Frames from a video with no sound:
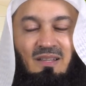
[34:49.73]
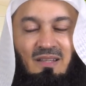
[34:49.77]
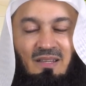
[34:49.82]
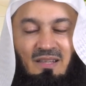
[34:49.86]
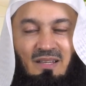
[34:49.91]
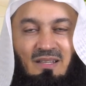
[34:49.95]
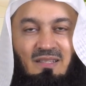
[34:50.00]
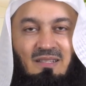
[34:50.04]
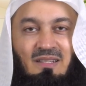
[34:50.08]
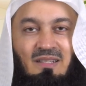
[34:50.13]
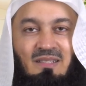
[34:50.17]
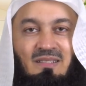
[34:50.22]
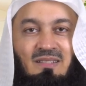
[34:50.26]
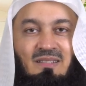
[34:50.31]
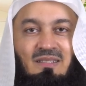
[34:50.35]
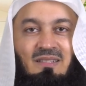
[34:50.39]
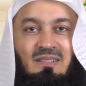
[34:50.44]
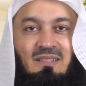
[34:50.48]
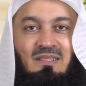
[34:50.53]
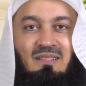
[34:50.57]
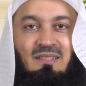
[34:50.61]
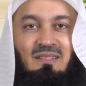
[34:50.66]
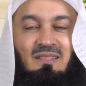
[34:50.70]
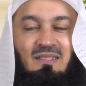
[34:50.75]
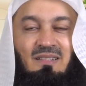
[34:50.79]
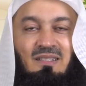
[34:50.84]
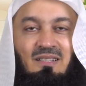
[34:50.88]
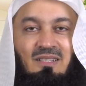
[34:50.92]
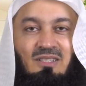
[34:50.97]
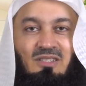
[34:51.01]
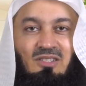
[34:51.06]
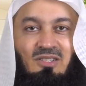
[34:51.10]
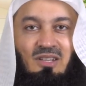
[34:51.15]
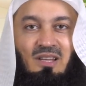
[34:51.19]
Let it
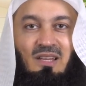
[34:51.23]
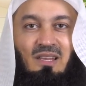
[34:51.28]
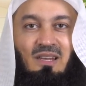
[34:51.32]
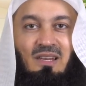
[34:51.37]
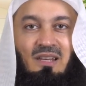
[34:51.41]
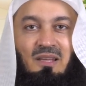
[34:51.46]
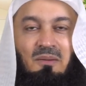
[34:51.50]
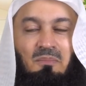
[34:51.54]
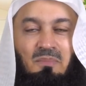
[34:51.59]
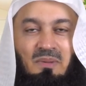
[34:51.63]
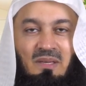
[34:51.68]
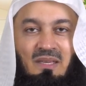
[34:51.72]
insha'Allah,